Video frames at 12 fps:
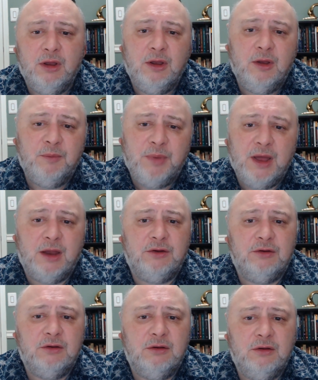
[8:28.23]

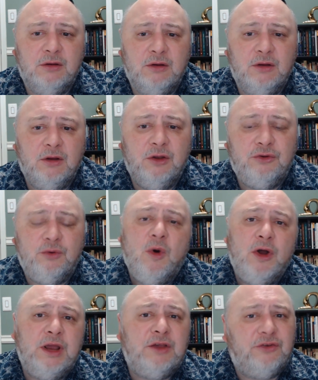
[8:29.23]
But to
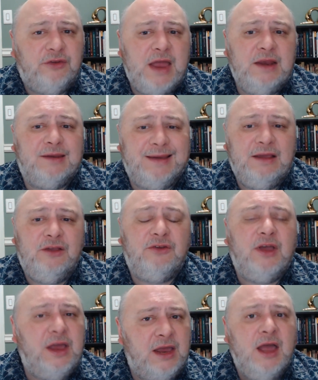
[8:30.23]
what extent is
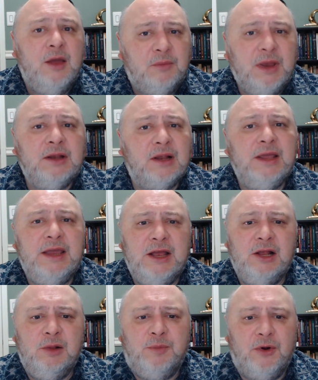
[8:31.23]
a mentally
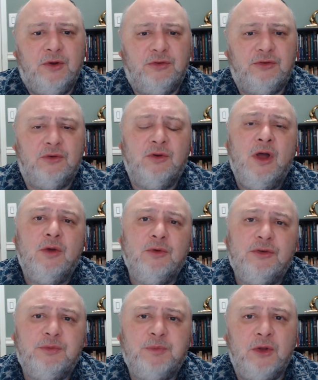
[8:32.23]
ill person
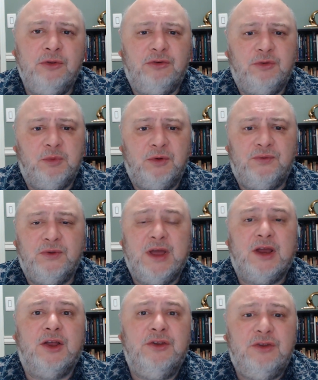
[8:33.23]
responsible for their
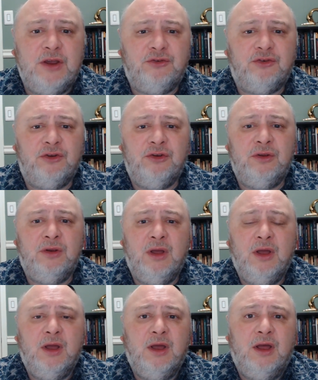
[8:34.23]
condition,
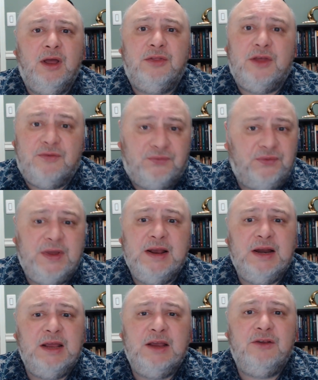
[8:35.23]
their
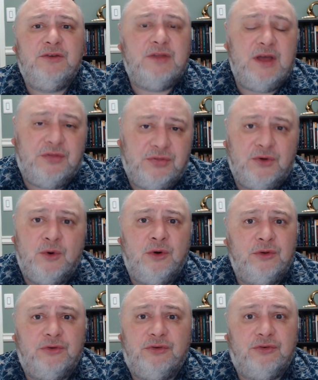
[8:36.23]
feelings, their
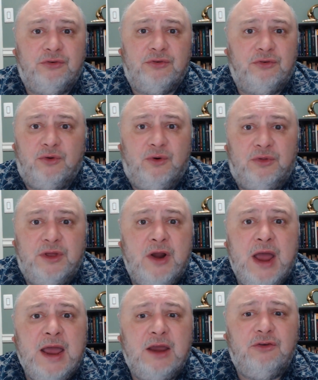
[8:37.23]
thoughts, or their
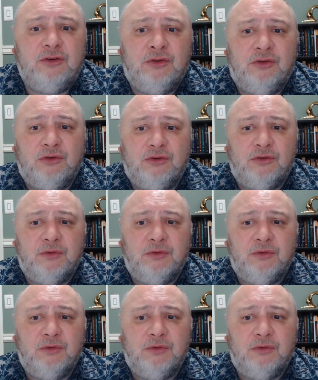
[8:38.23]
actions?